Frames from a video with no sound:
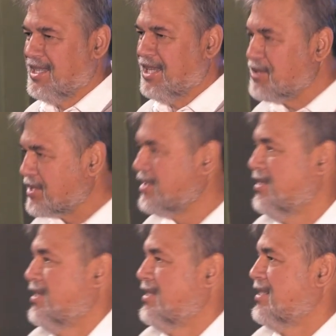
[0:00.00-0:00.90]
it was
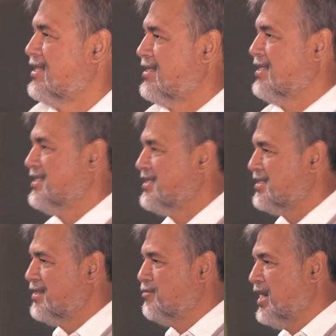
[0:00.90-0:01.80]
good.
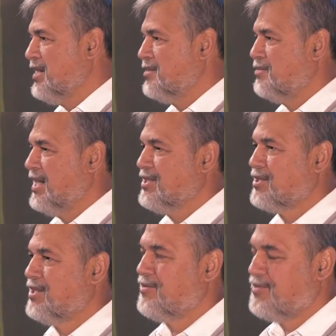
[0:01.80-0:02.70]
So my
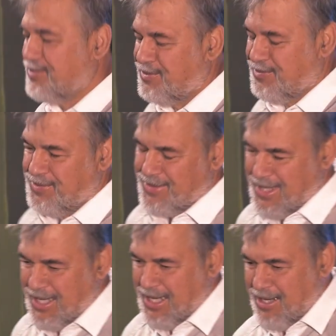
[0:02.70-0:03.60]
sort of
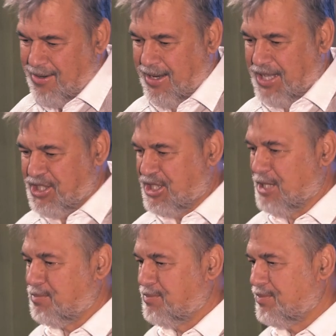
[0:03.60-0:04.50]

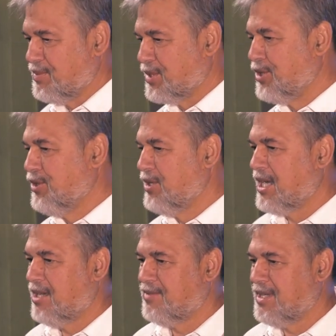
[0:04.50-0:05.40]
relationship grew
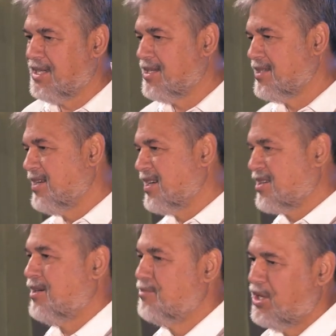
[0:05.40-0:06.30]
out of a
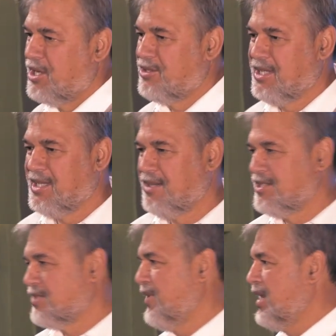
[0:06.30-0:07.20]
camaraderie and
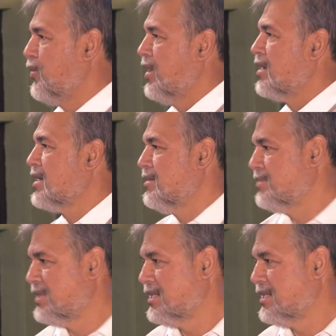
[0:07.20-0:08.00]
just feeling welcome,